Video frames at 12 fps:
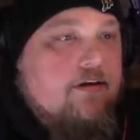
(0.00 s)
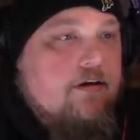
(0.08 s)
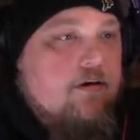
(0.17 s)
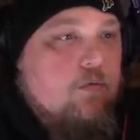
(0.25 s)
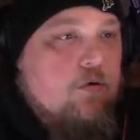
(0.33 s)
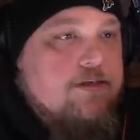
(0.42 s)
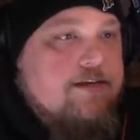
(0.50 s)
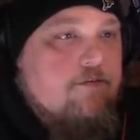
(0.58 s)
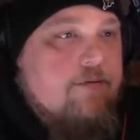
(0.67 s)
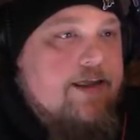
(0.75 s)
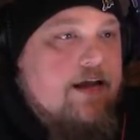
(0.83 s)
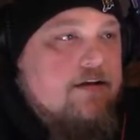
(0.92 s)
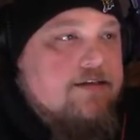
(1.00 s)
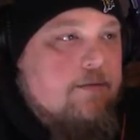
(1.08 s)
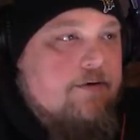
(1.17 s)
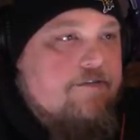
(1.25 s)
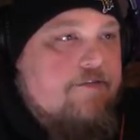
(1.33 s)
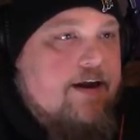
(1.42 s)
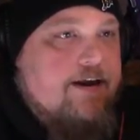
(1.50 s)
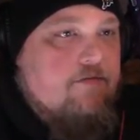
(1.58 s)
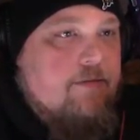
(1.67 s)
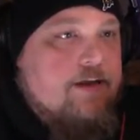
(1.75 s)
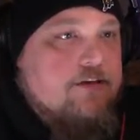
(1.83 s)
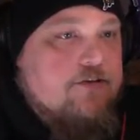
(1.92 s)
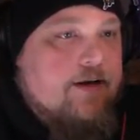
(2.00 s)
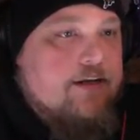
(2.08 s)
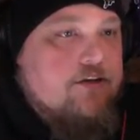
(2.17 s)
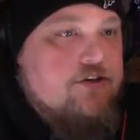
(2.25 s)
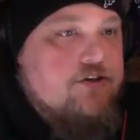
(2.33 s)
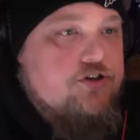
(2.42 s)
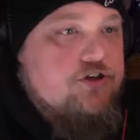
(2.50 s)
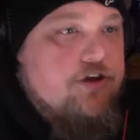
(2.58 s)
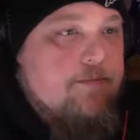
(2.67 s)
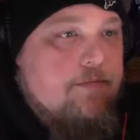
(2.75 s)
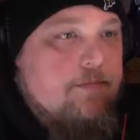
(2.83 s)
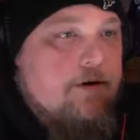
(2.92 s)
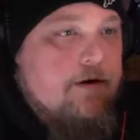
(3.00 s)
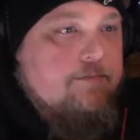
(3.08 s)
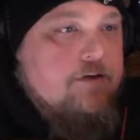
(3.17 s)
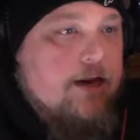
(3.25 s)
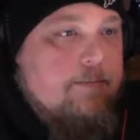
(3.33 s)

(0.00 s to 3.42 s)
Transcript: Where's everybody else? I want to find everybody else so I can chop them up, chop